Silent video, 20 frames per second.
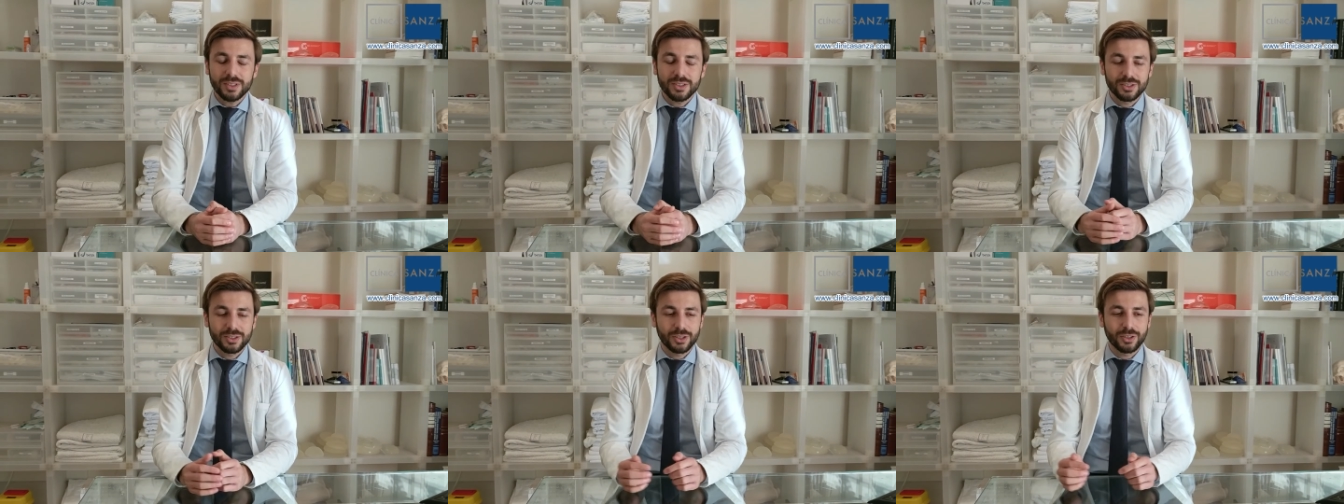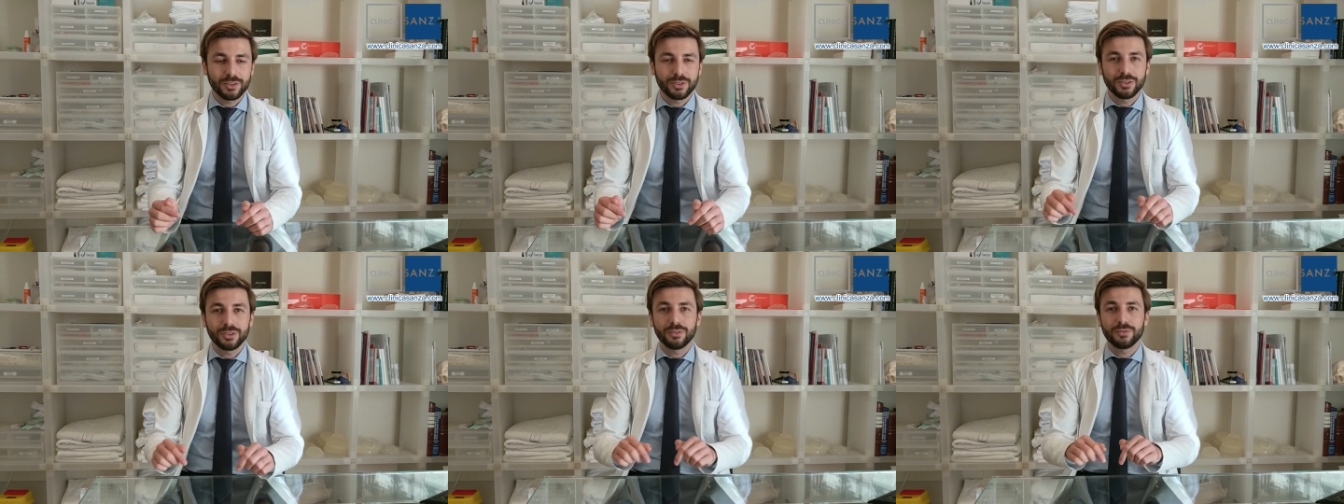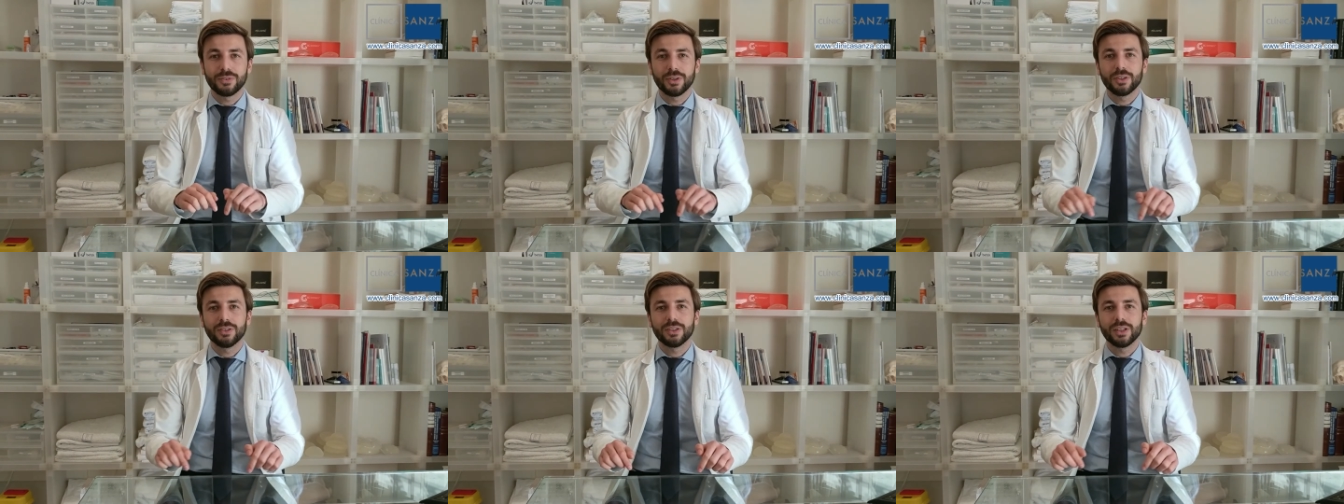So you
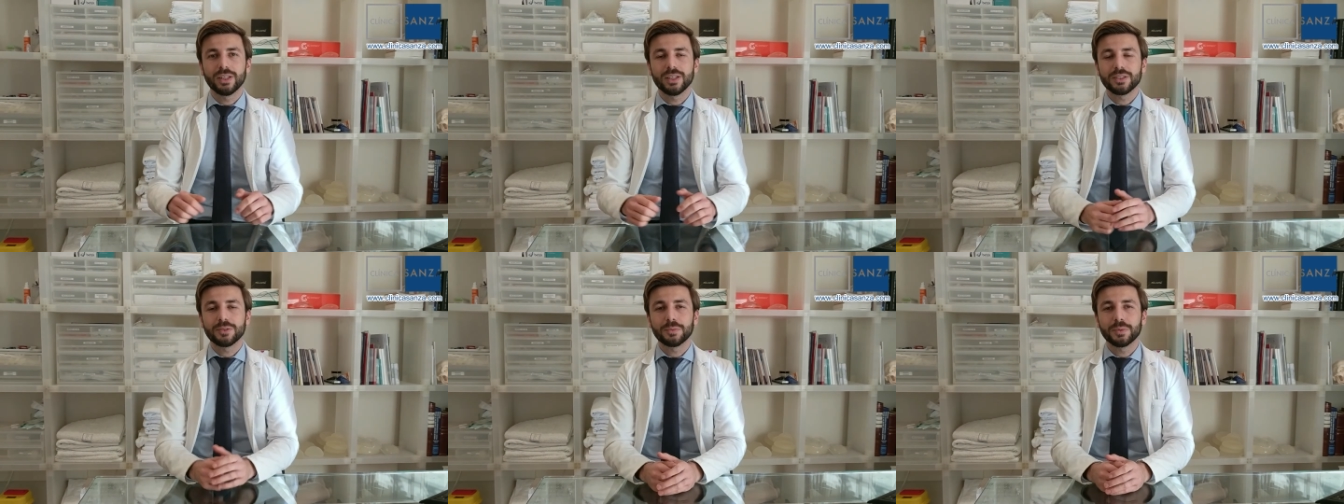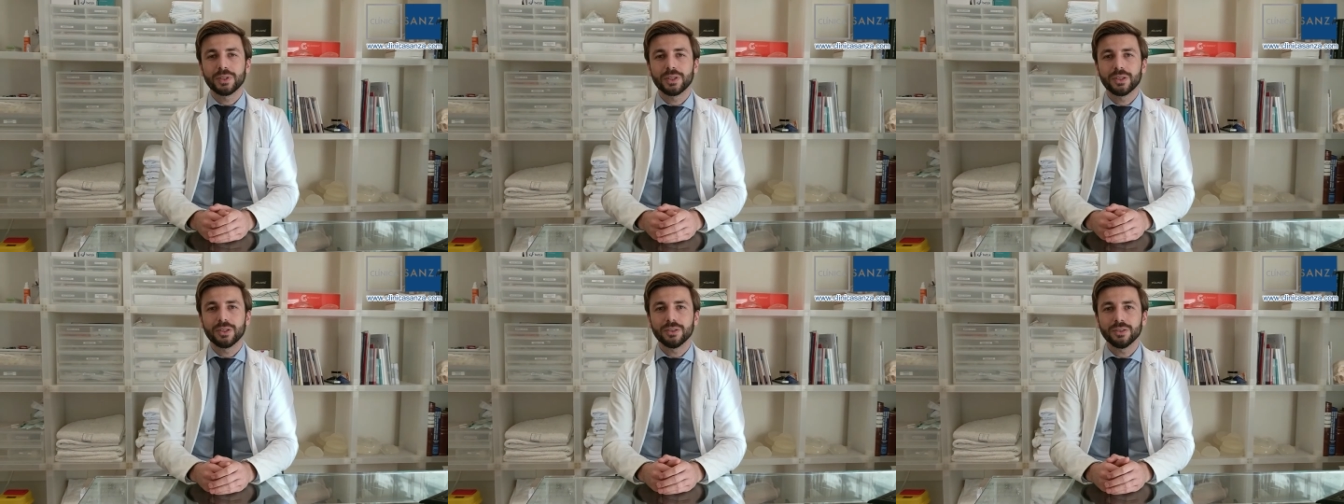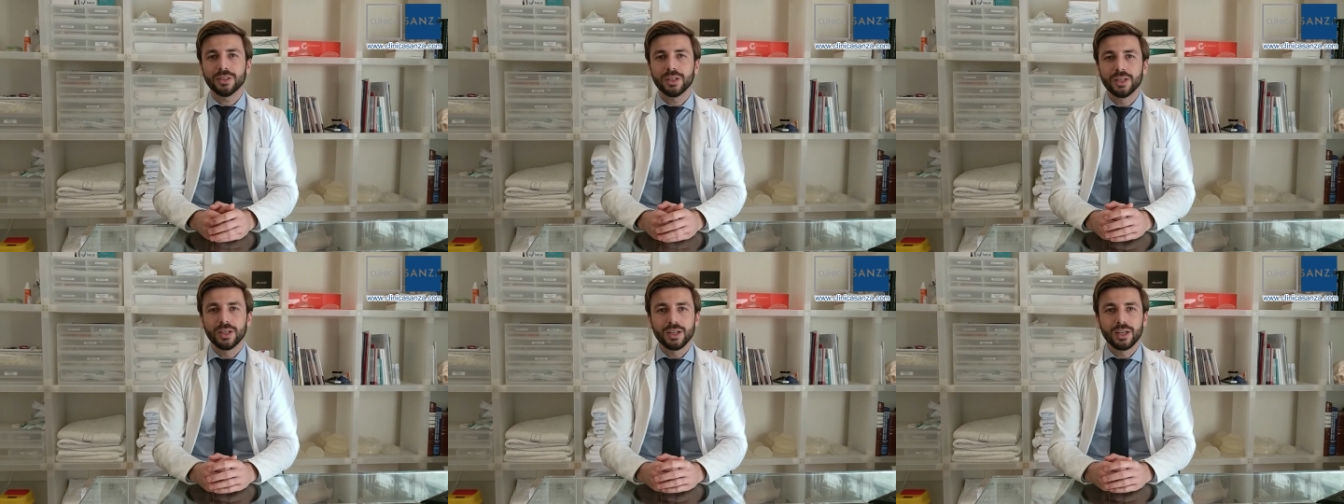follow the links
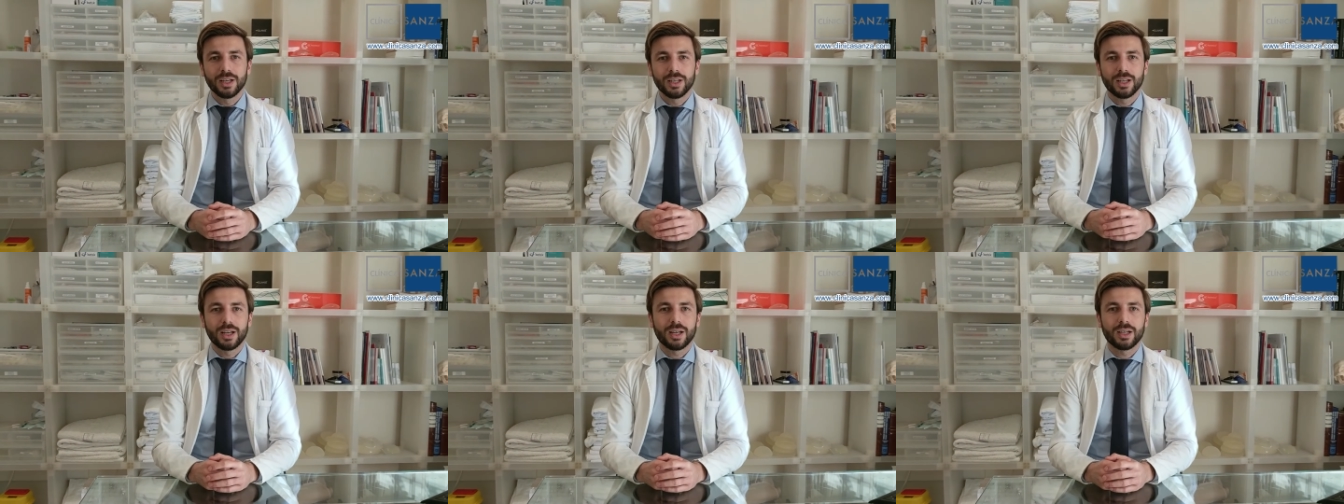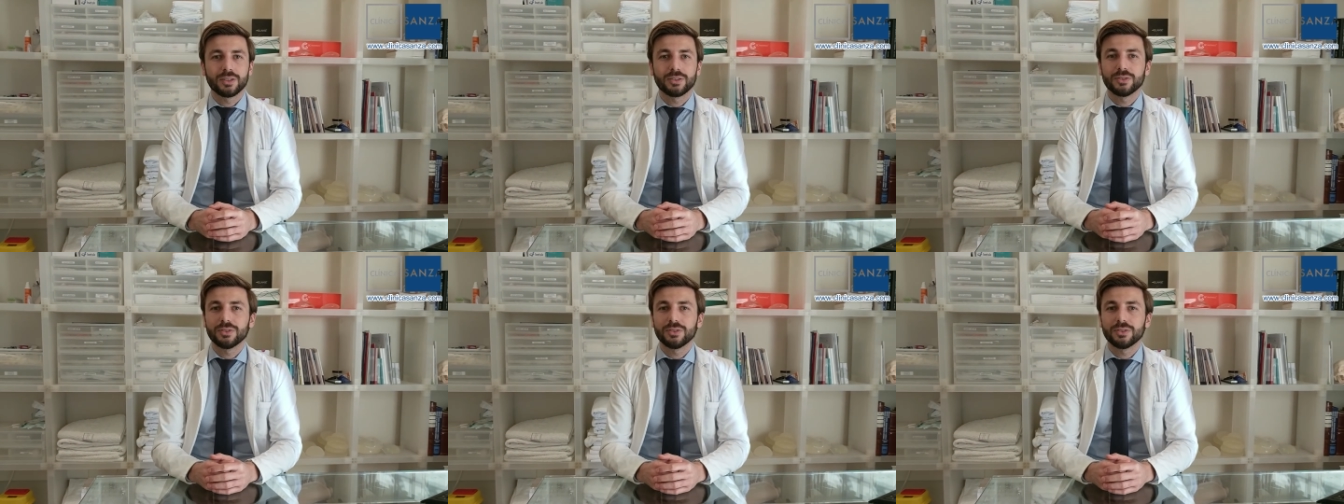below uh,